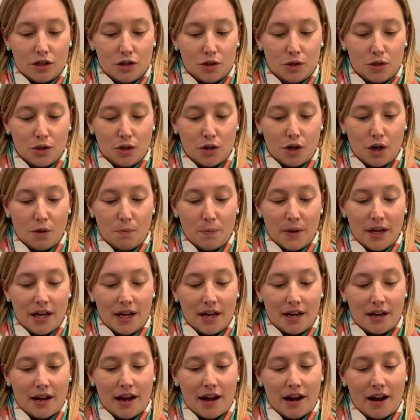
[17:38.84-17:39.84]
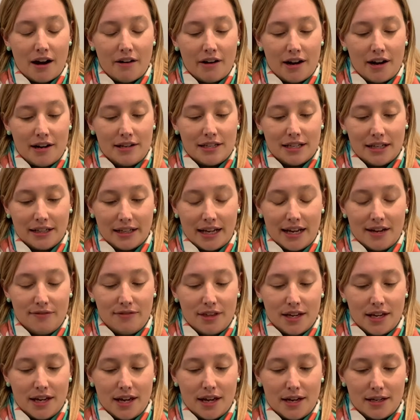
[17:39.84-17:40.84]
Do not be in a hurry to leave
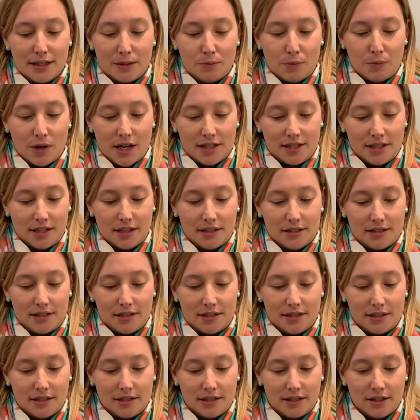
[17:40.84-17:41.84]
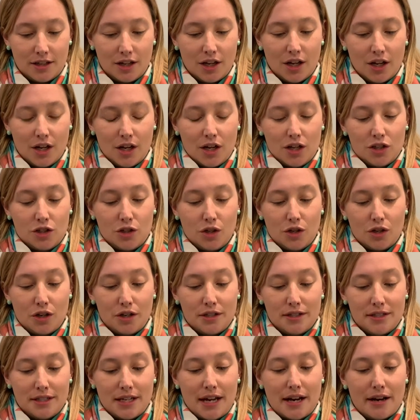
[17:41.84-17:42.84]
the king's presence. Do
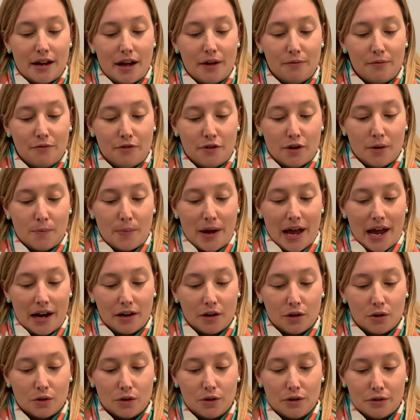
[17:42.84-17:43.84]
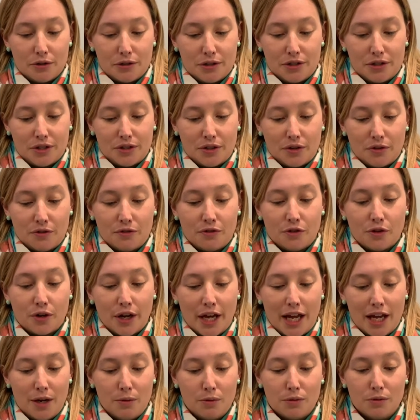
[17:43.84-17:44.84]
not stand up for a bad cause, for
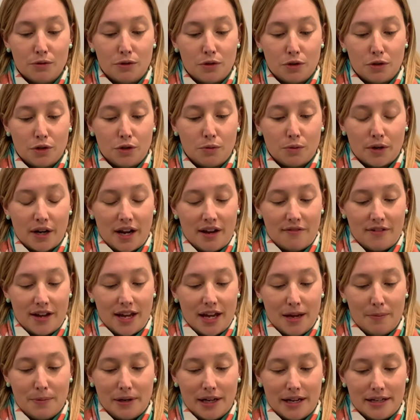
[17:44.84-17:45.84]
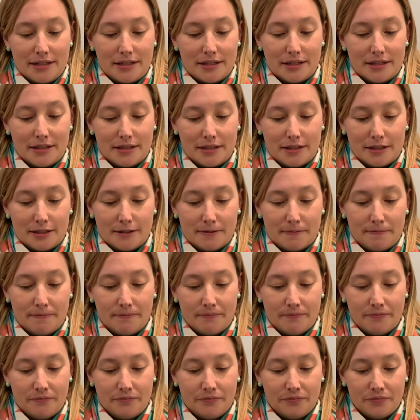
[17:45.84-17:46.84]
he will do whatever he pleases.
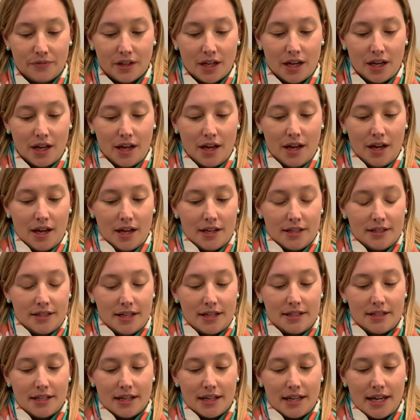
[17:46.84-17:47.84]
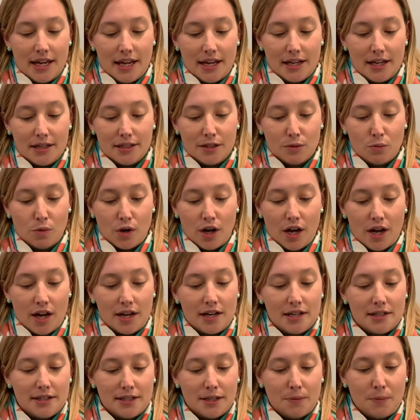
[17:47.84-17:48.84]
Since a king's word
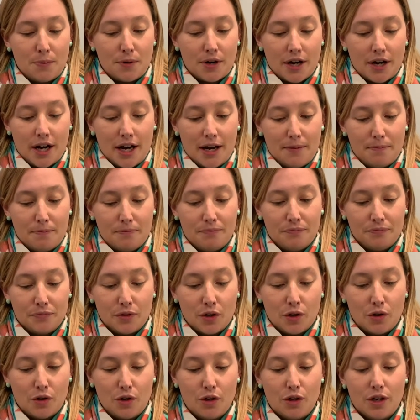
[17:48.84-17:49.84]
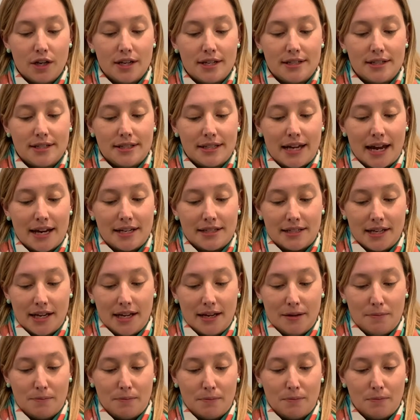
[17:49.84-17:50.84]
is supreme, who can say to
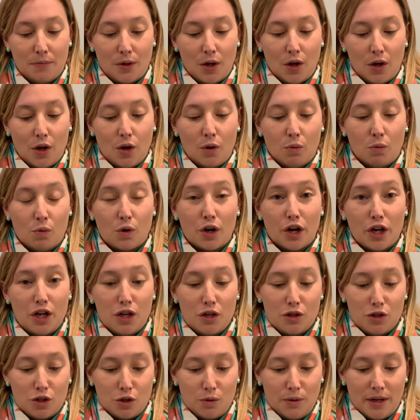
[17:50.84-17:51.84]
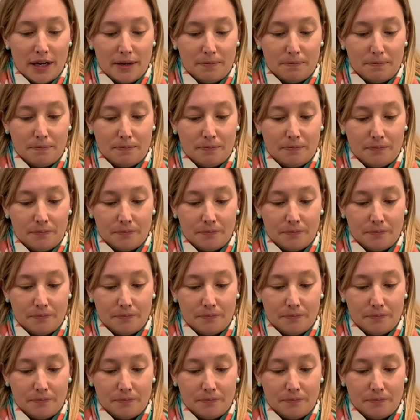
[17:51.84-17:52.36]
him, "What are you doing?"